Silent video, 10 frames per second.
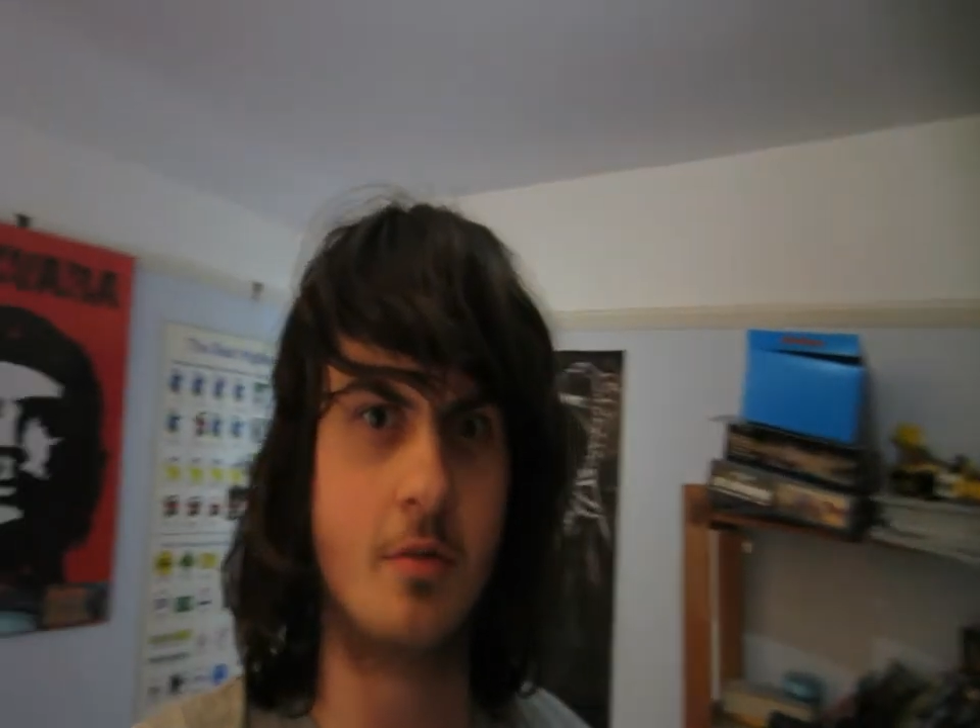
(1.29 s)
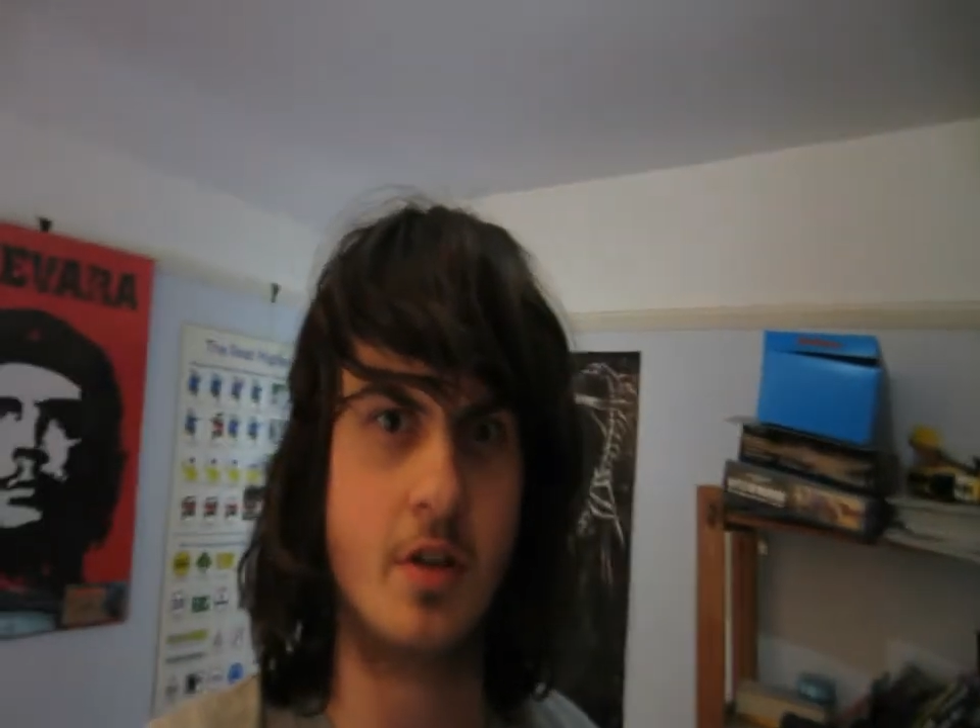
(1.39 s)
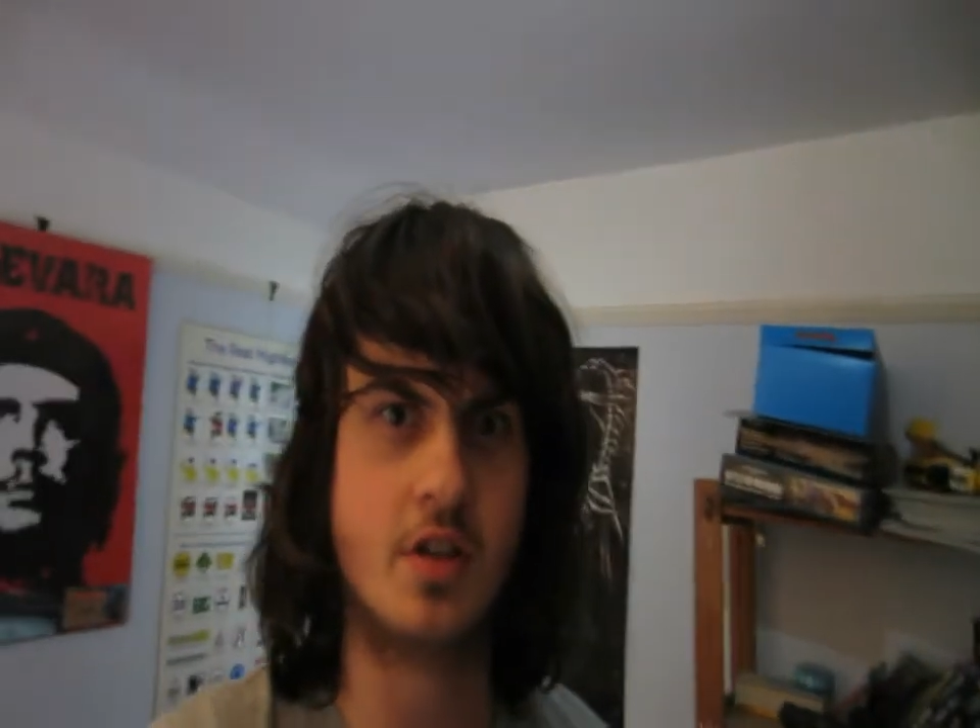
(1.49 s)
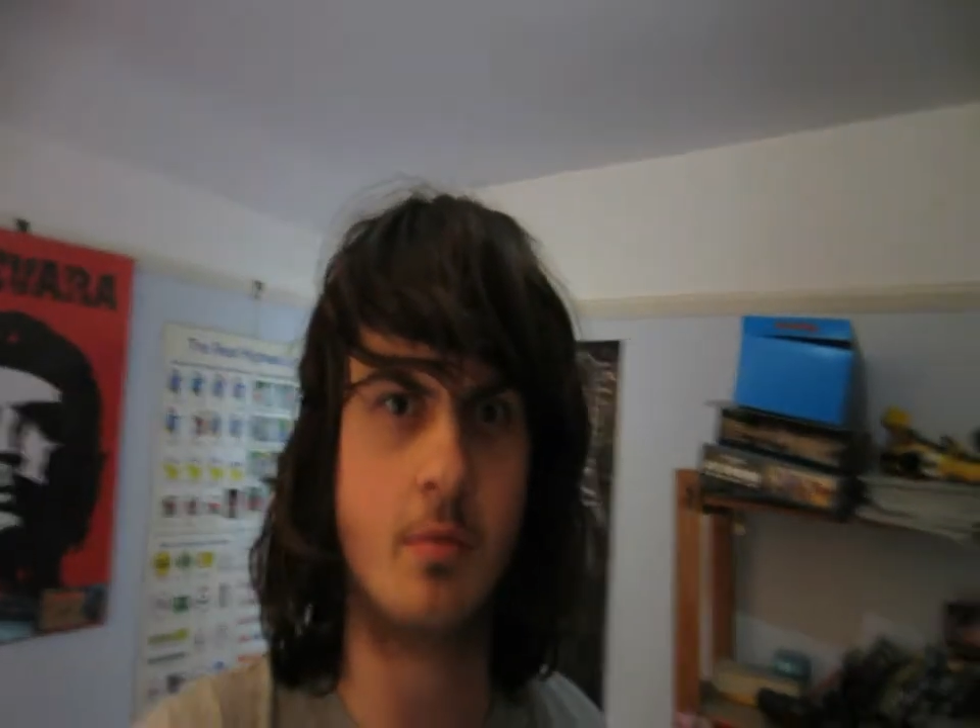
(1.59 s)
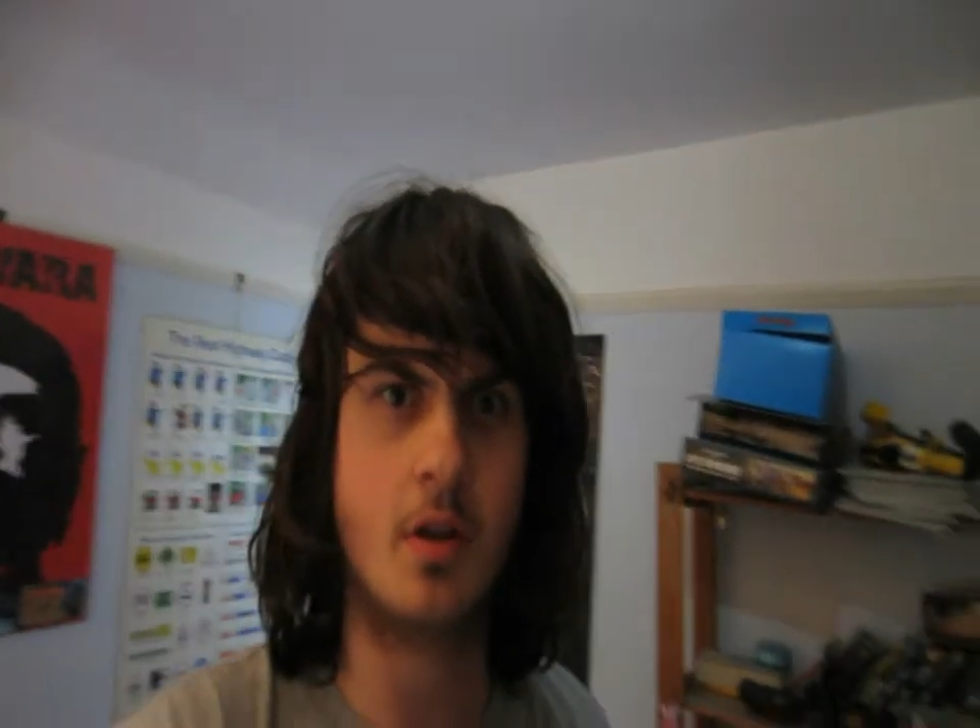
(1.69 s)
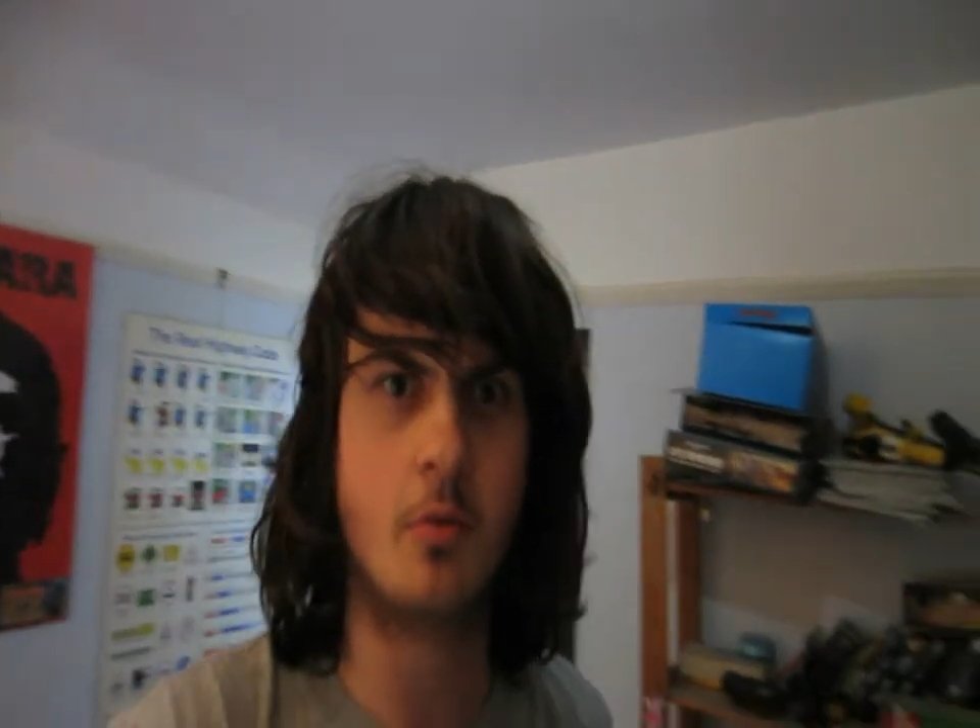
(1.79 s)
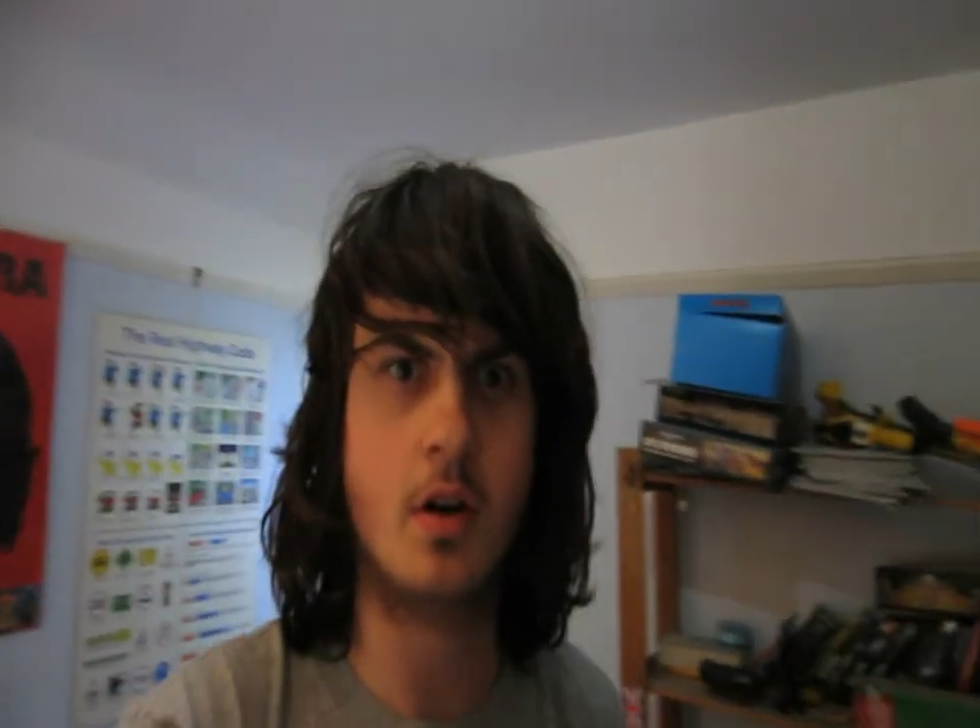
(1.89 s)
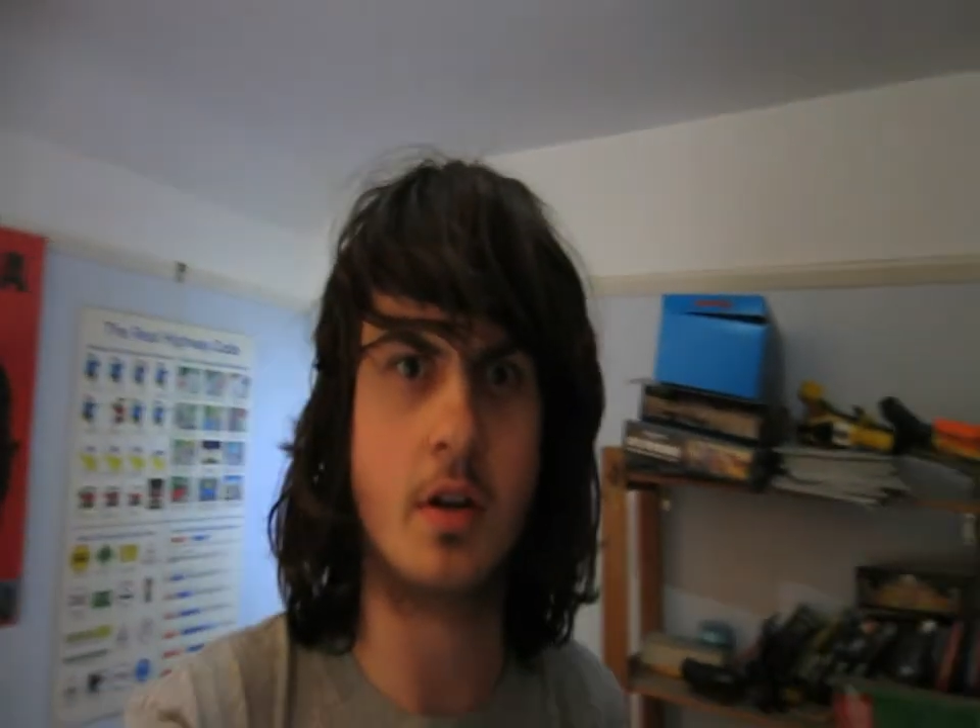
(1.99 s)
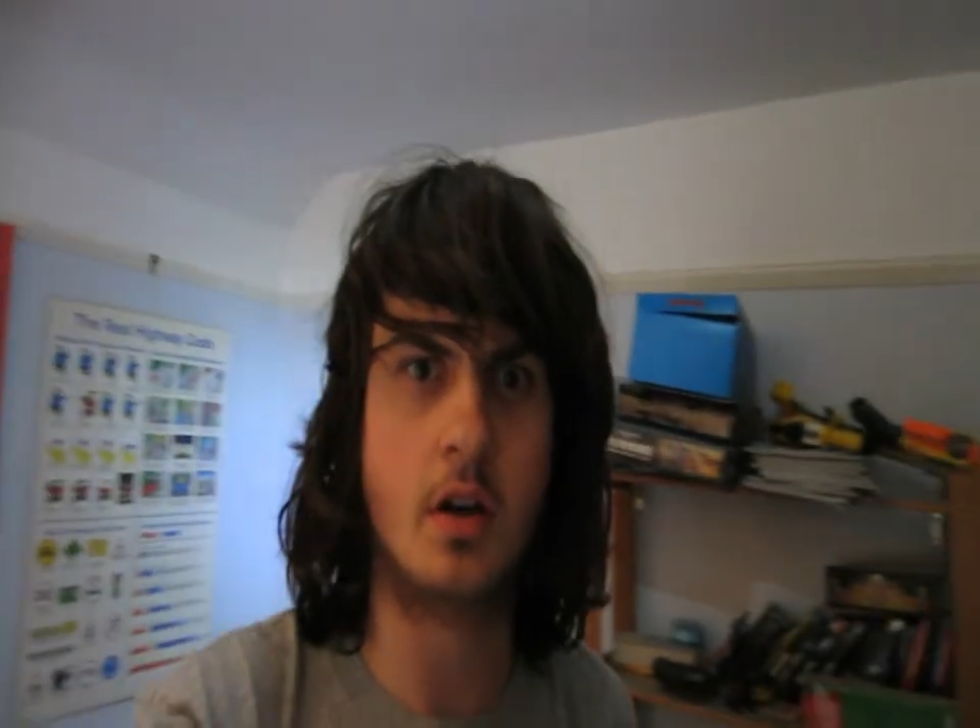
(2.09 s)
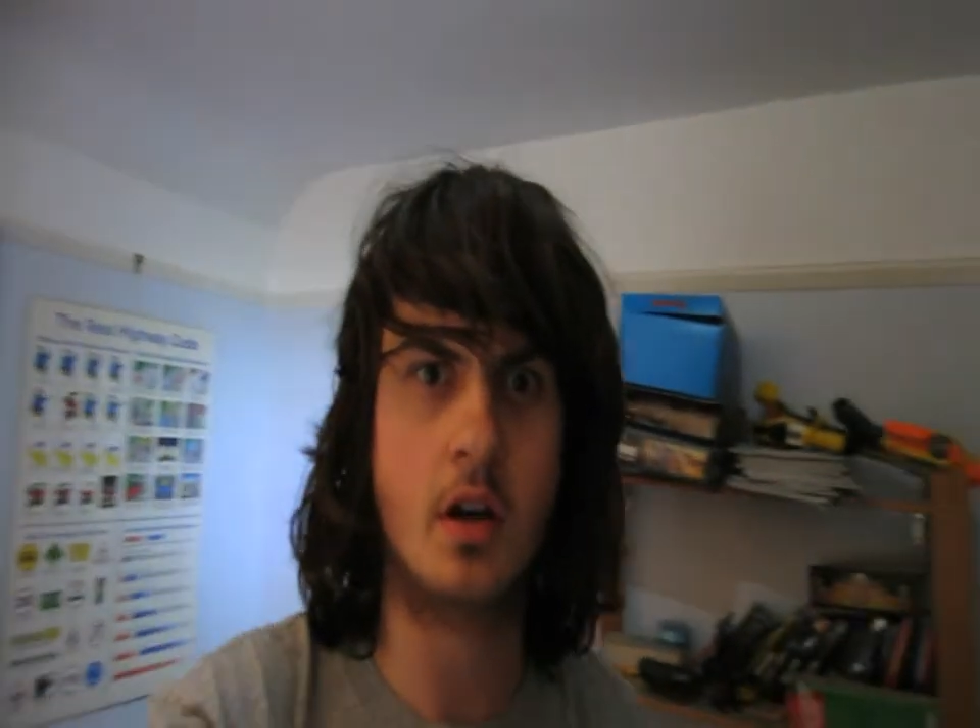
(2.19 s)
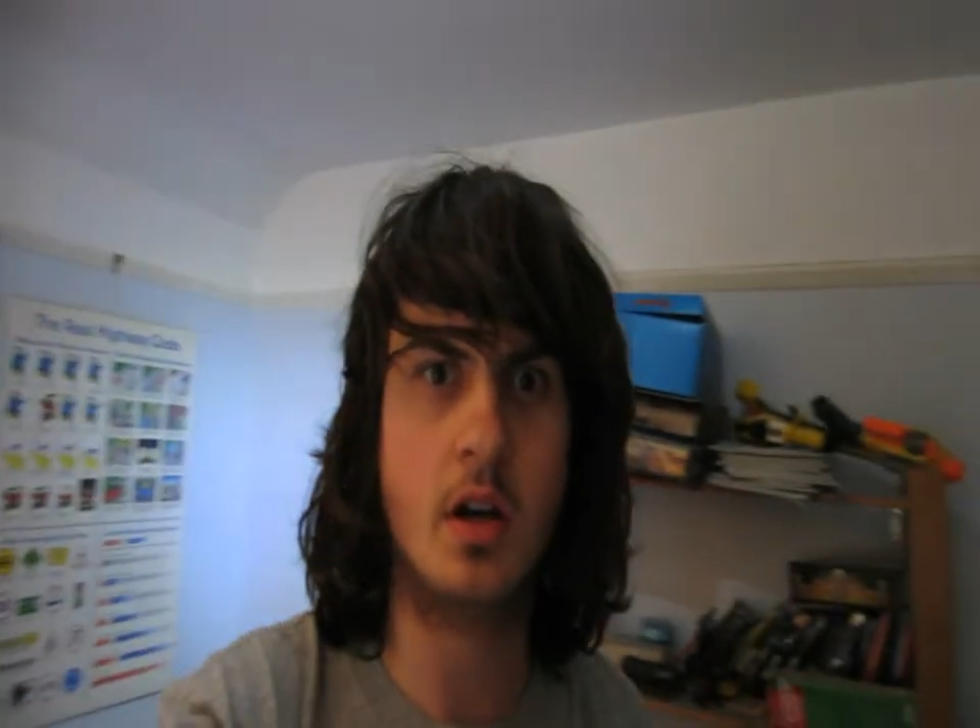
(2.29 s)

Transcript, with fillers: Ogma one